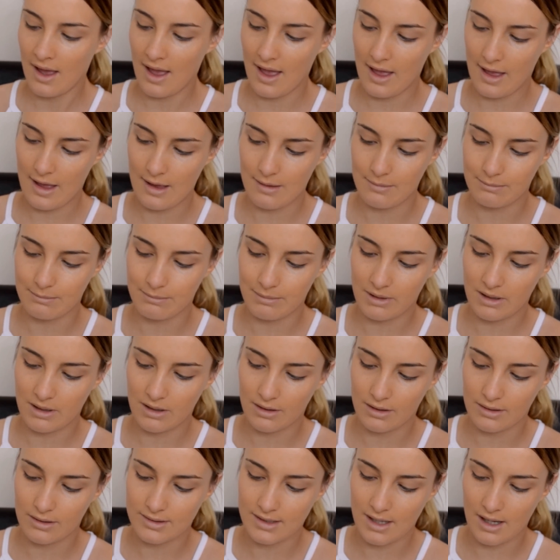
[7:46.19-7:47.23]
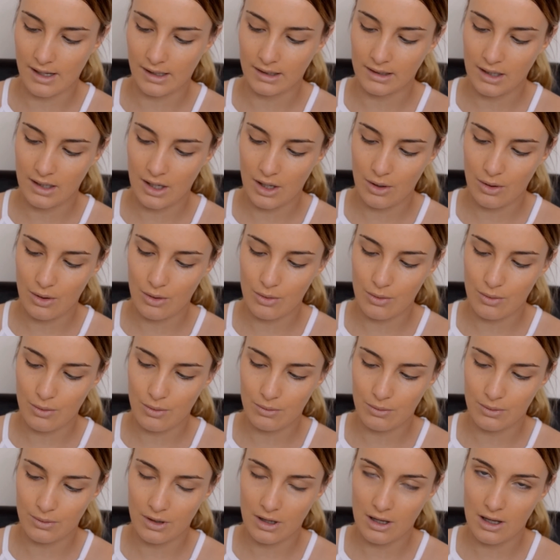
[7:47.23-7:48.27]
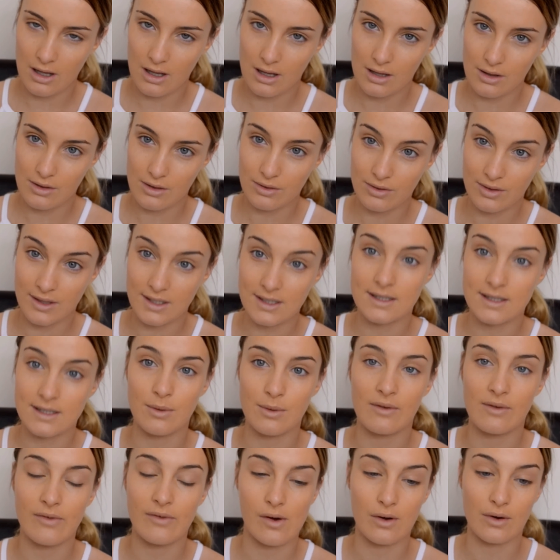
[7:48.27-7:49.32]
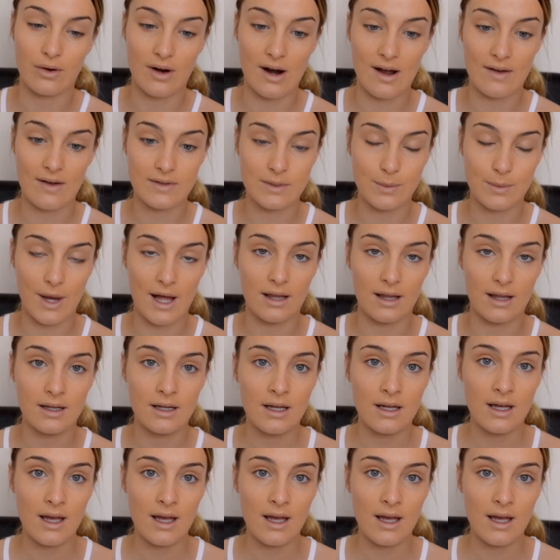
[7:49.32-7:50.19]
and because I know this is what photographs well.